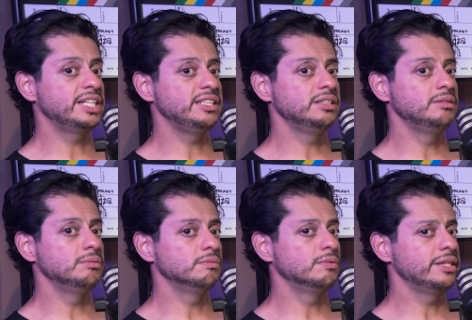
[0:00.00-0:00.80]
I did,
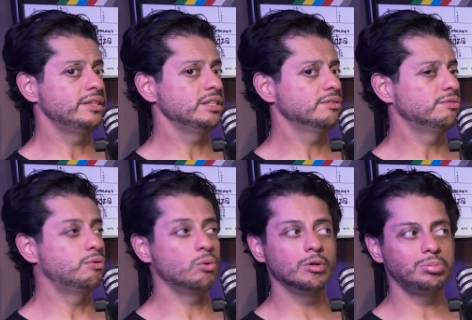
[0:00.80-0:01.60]
I think, 4